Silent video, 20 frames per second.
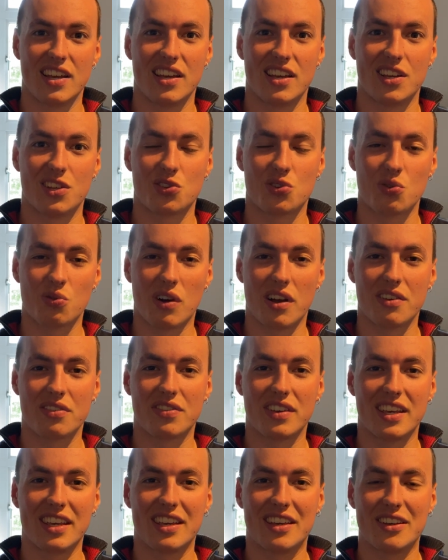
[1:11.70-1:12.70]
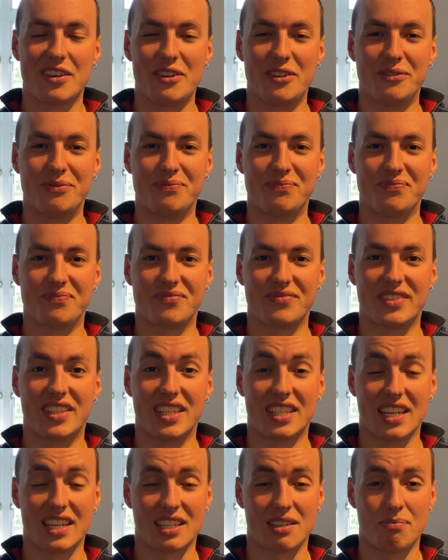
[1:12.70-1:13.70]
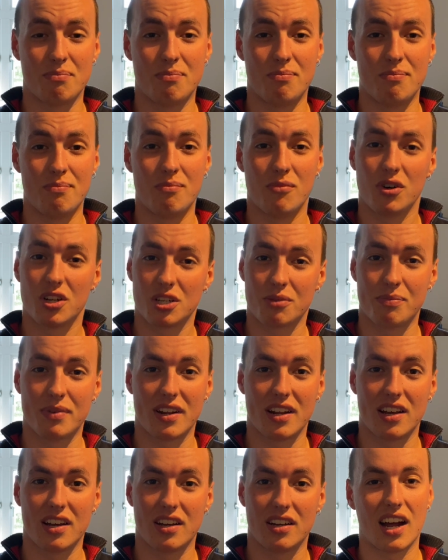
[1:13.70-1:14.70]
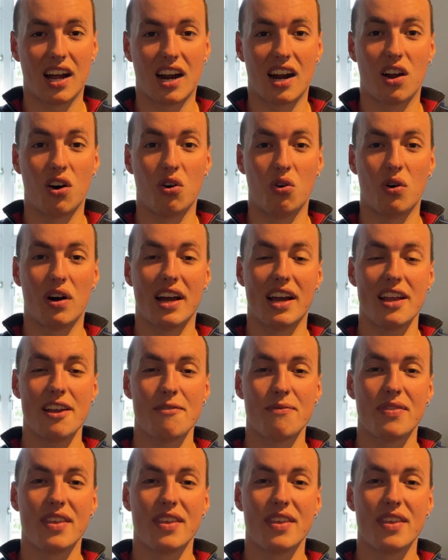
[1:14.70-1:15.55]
So I think this has a much better ROI